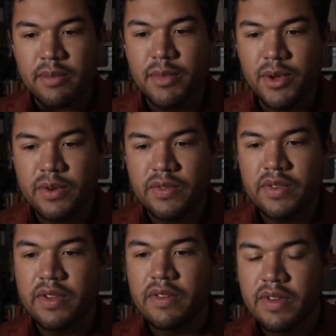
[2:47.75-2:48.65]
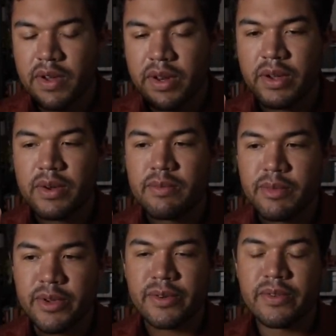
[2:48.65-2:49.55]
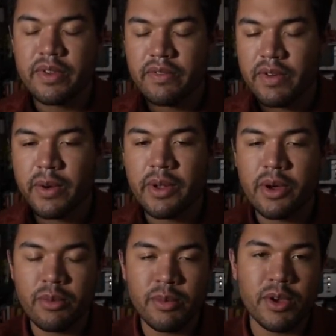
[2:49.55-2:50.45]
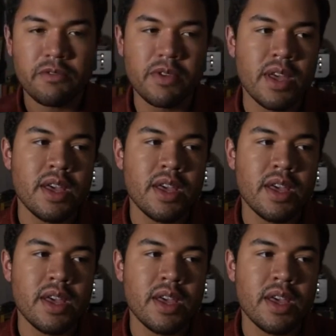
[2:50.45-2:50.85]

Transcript: move, photo, move, photo, move,